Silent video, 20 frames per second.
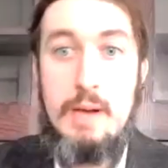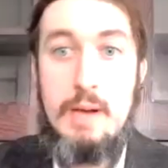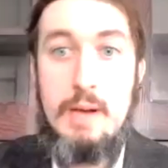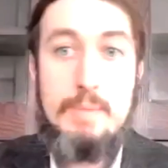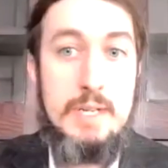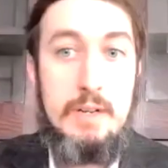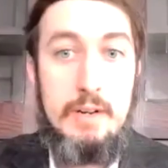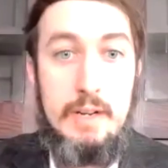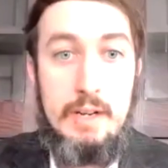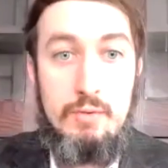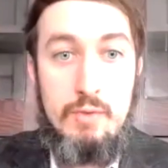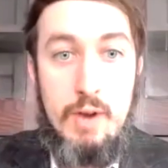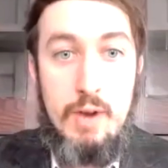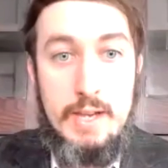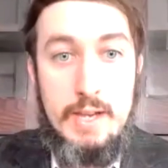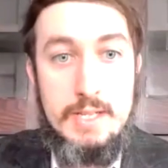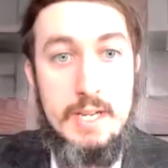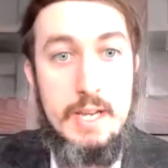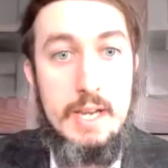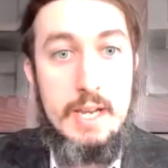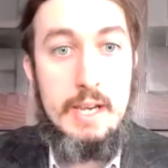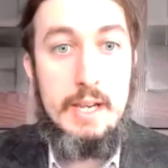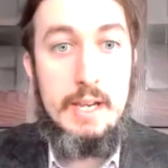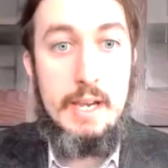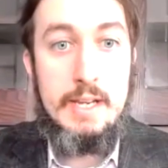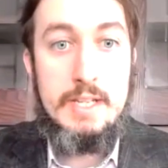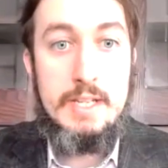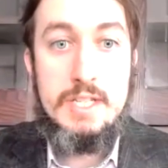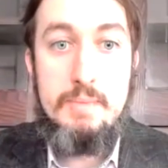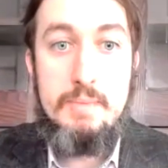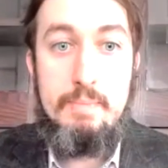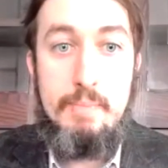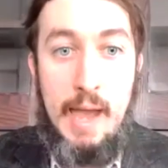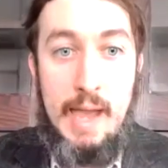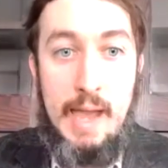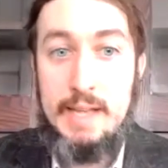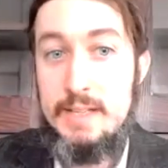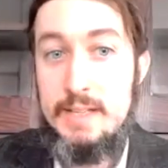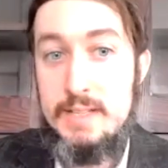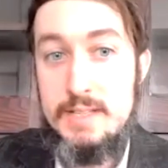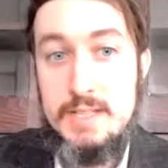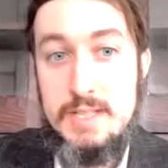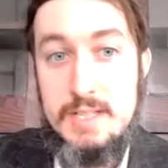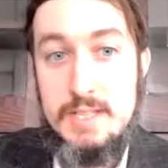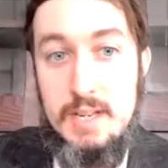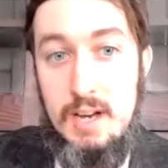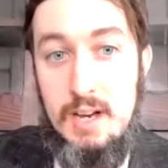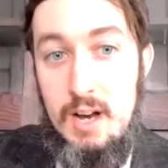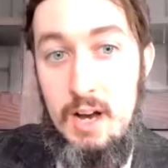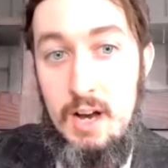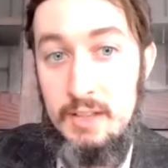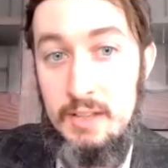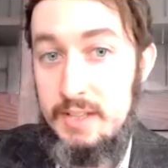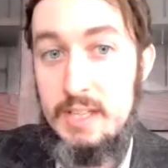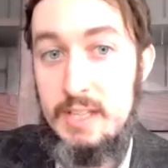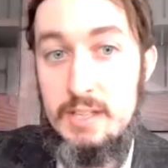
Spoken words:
absolutely right. It depends on the